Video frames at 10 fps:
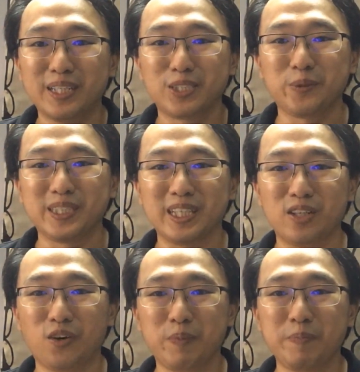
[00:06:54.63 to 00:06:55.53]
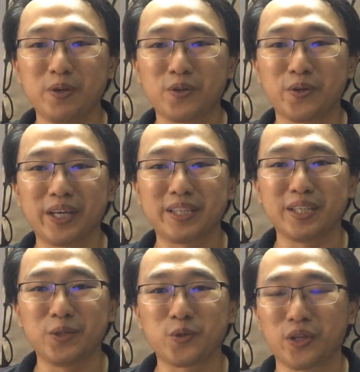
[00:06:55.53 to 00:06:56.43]
So we see a lot of people
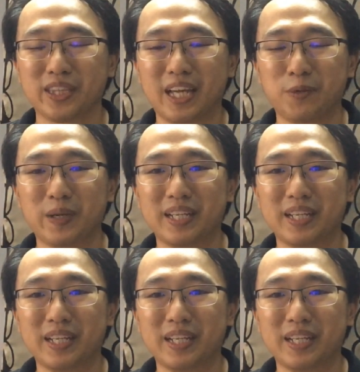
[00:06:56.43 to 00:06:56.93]
creating new content,